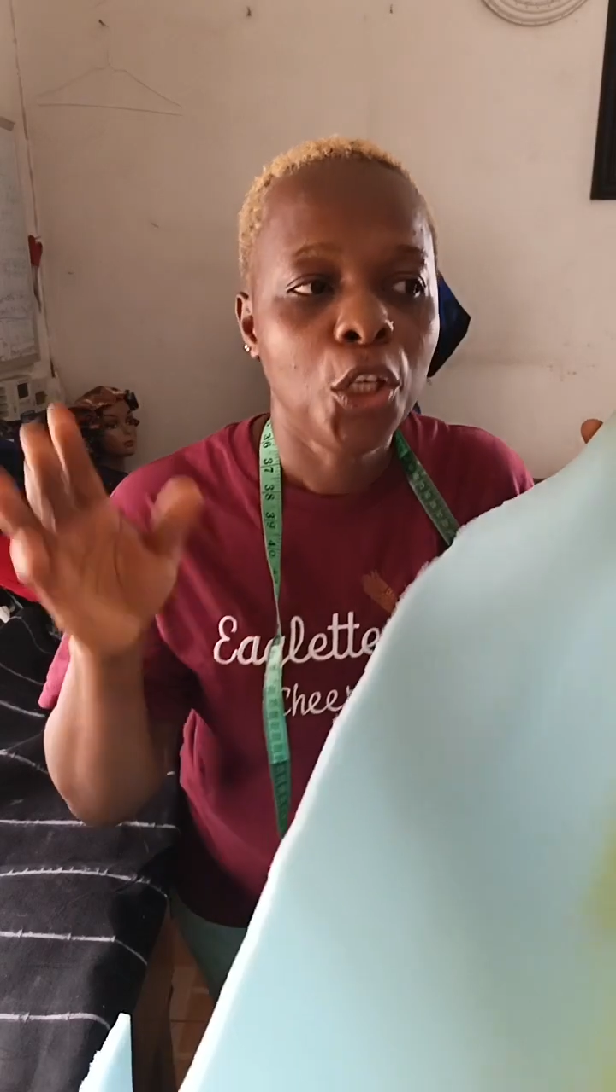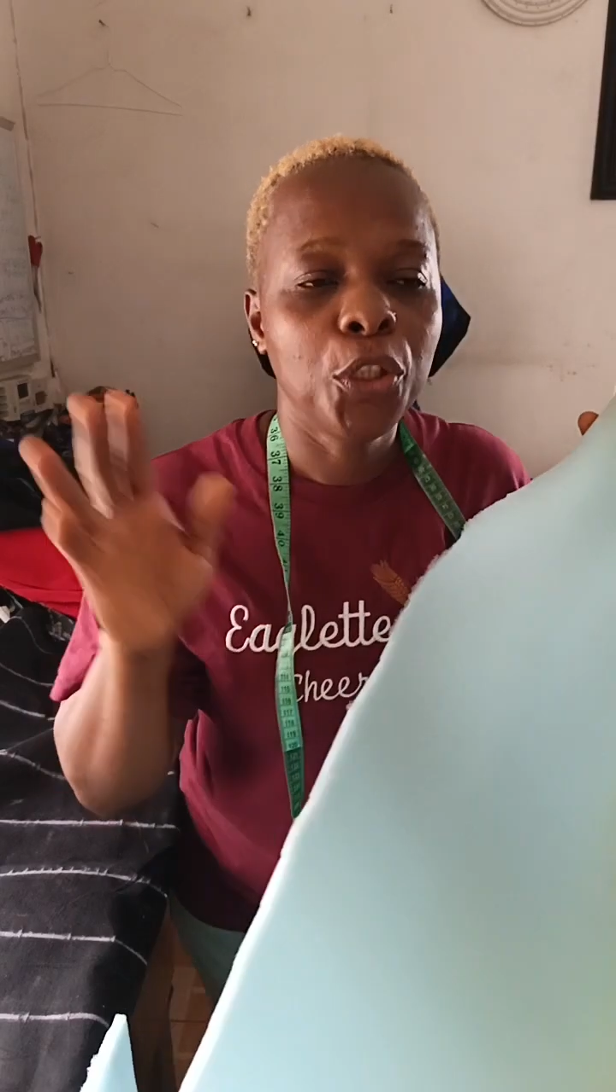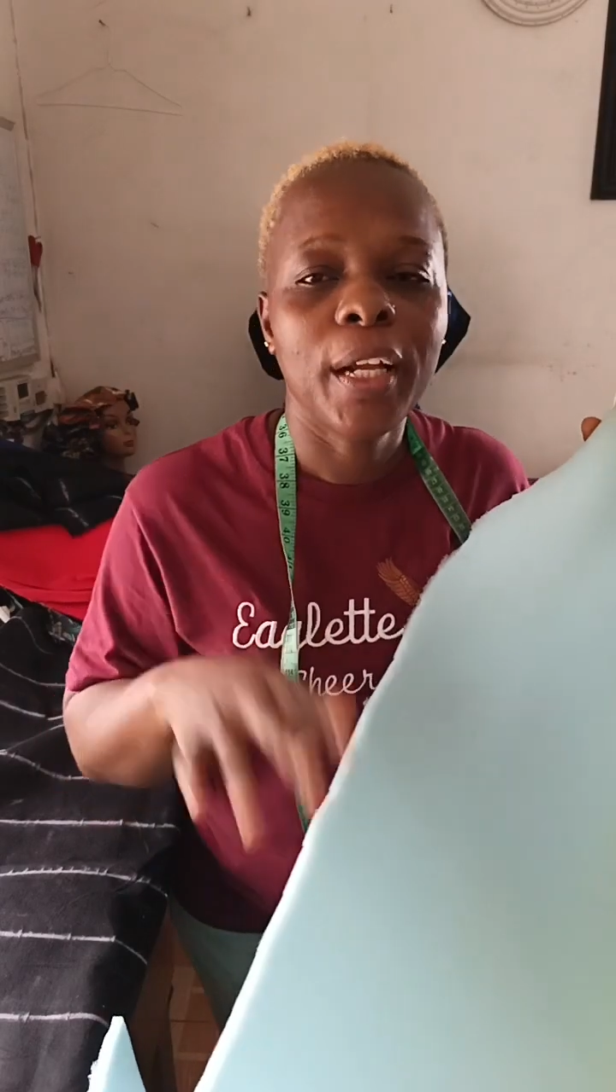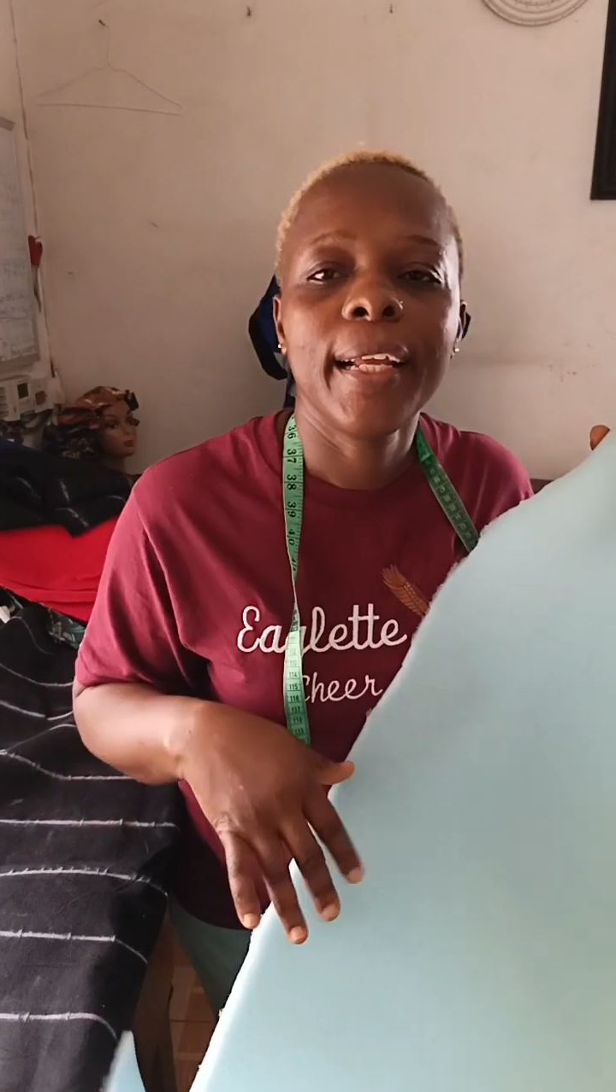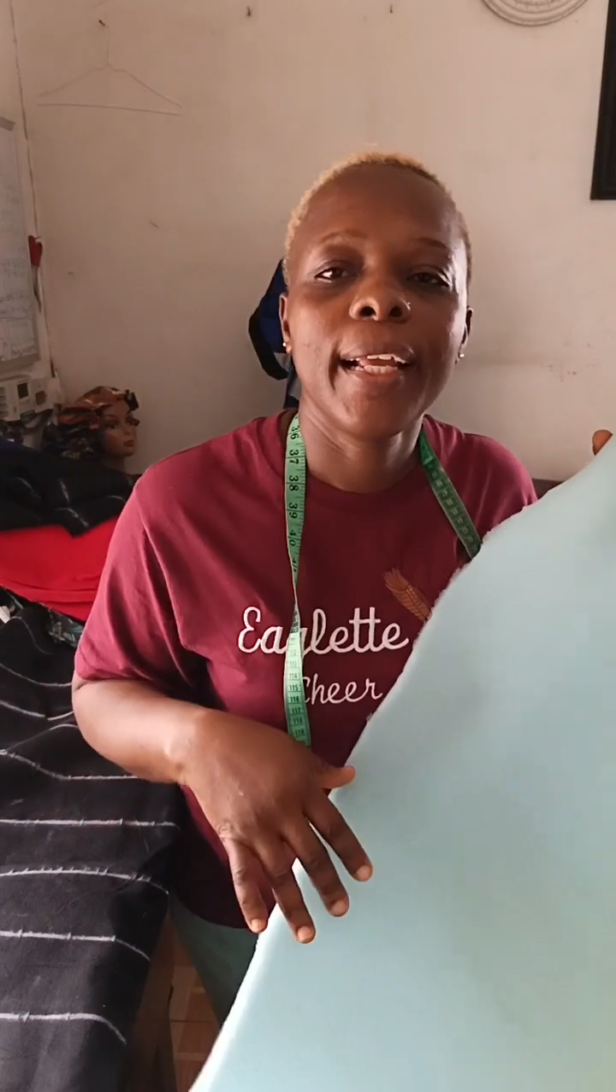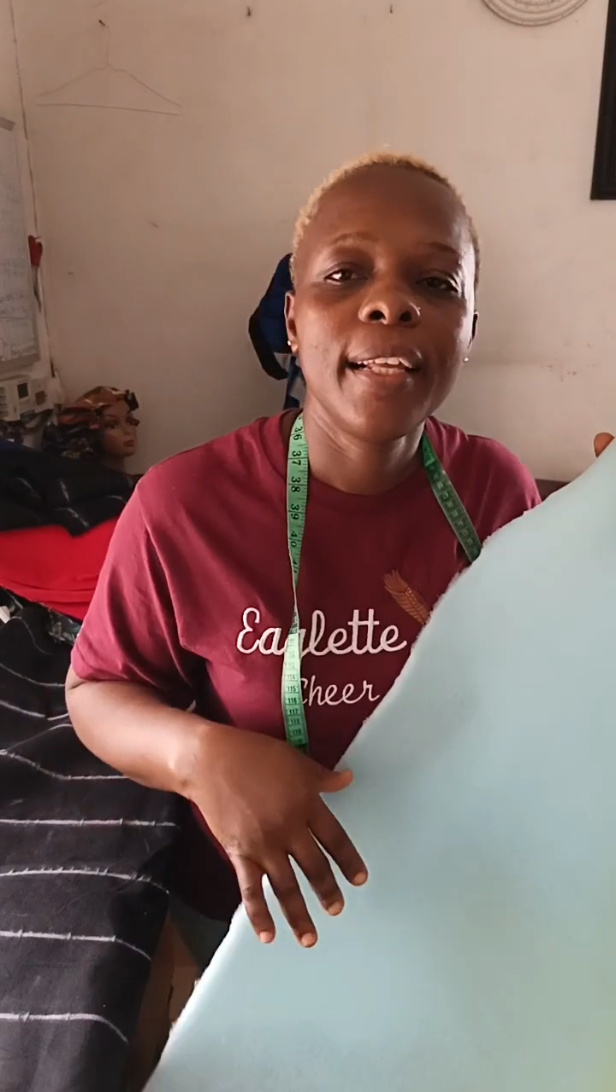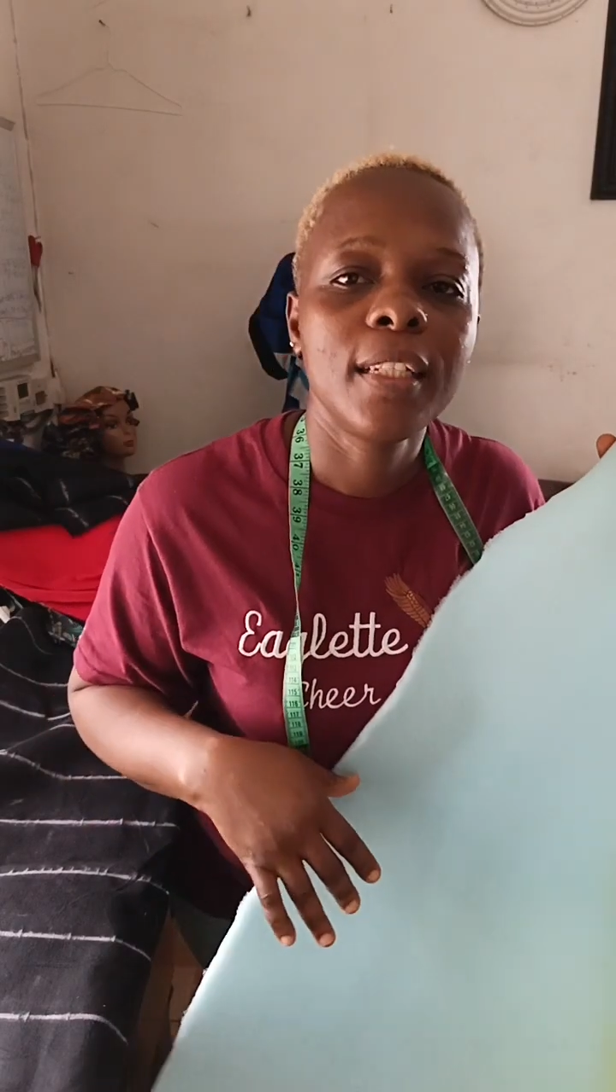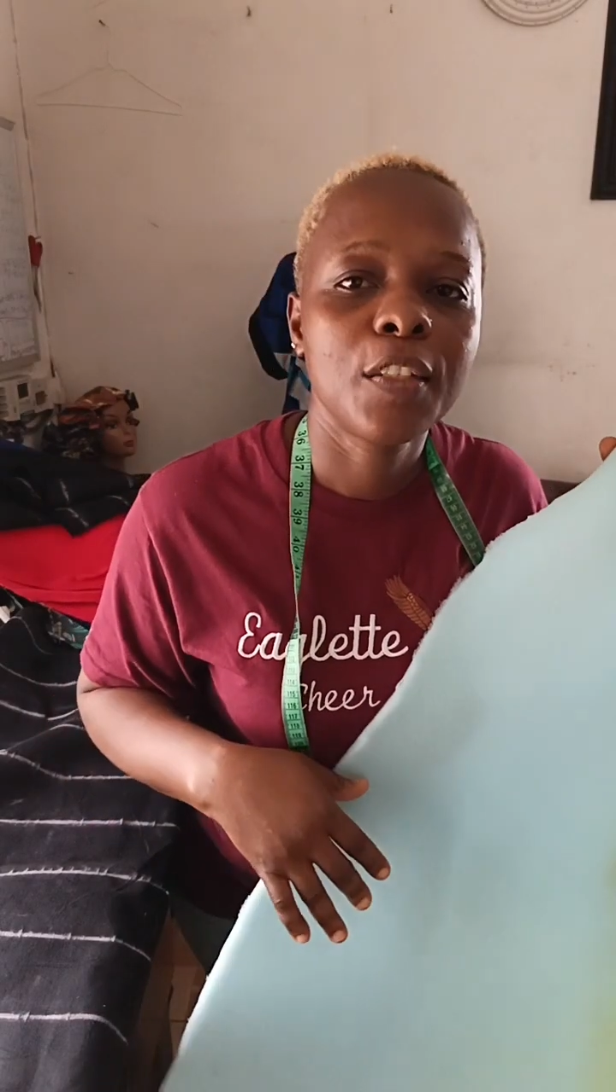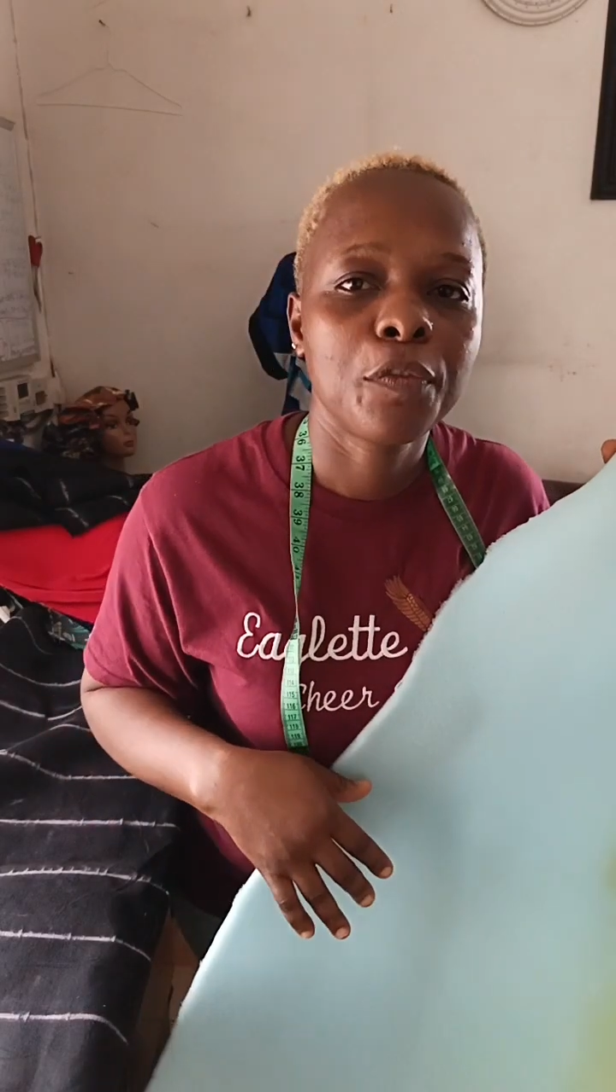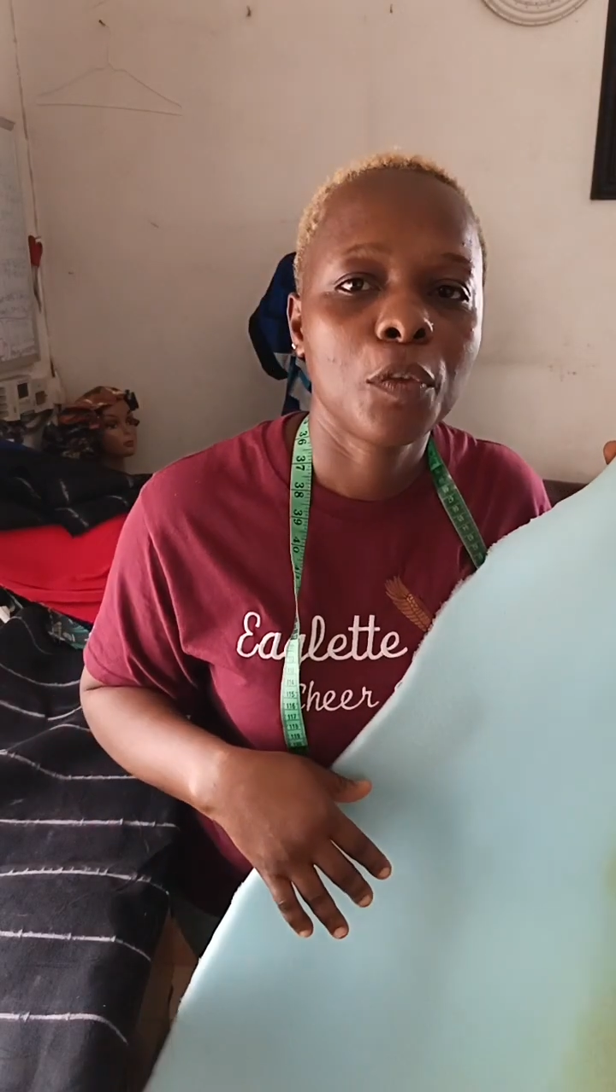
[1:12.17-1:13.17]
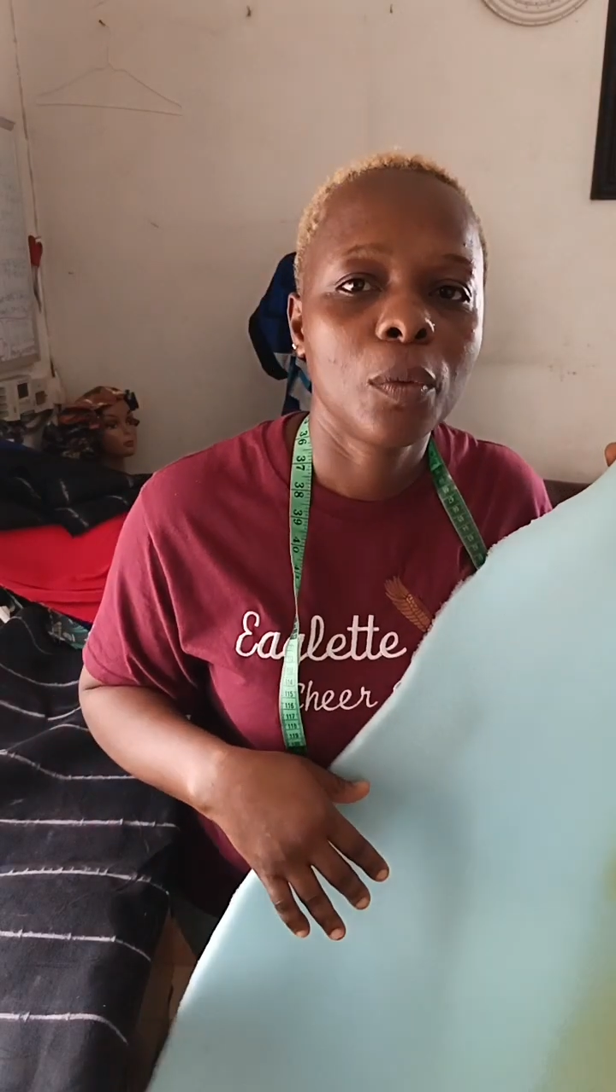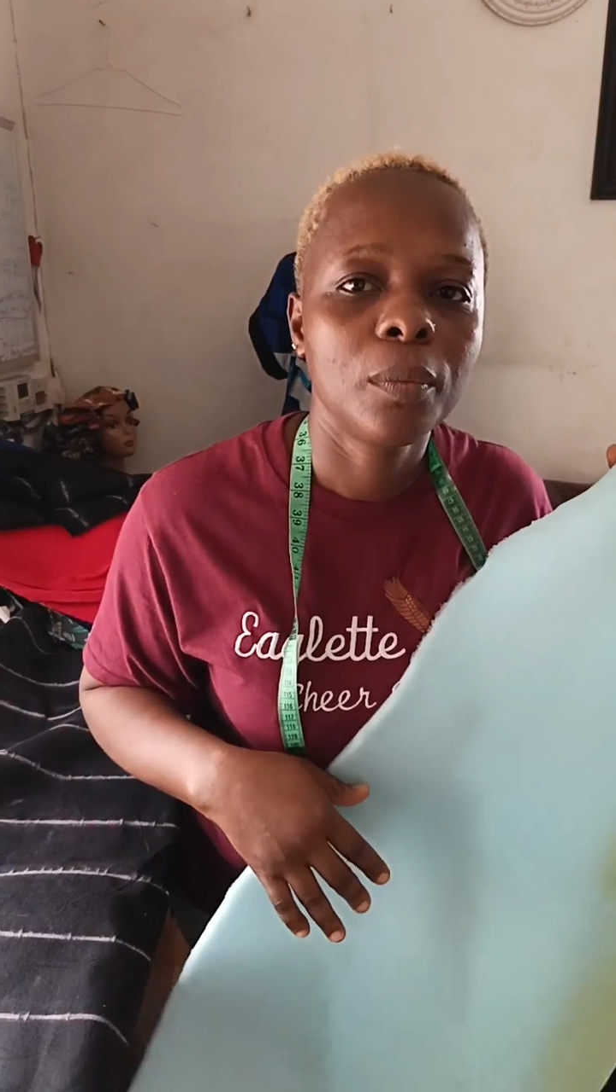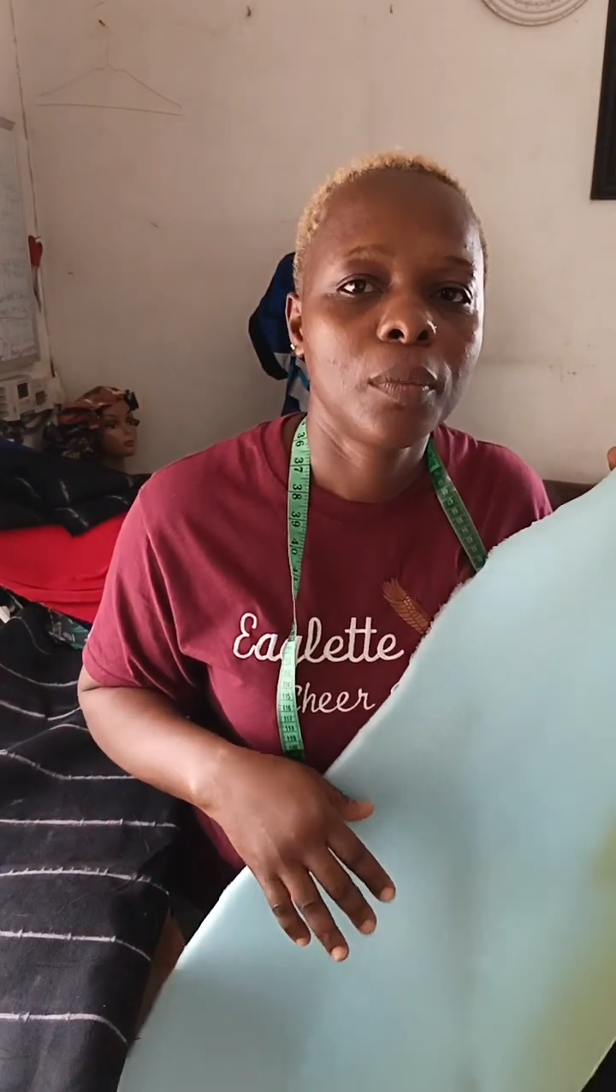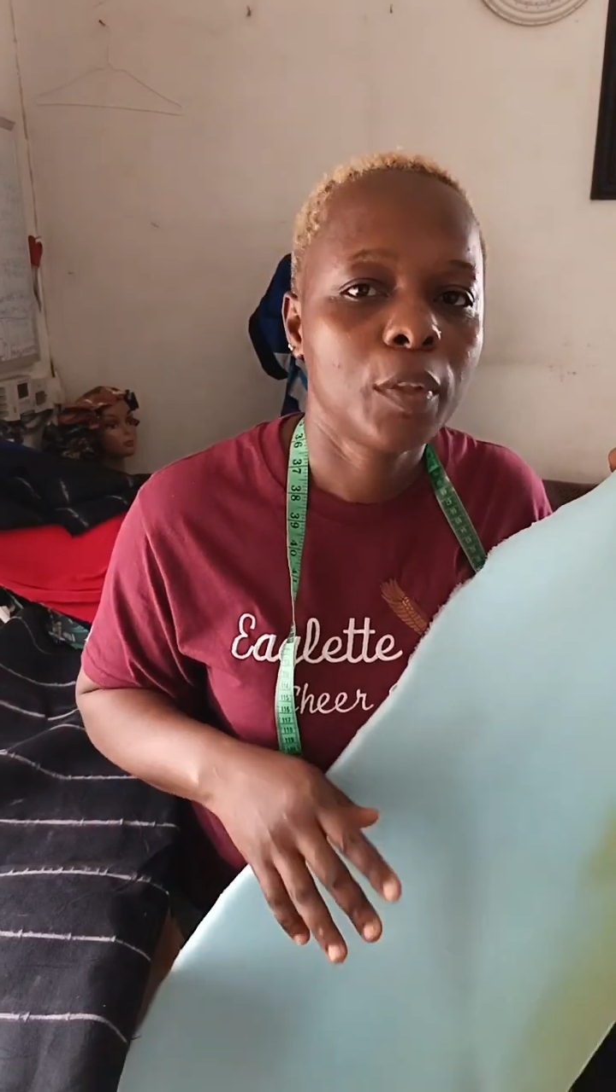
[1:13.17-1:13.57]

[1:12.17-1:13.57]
You can get this from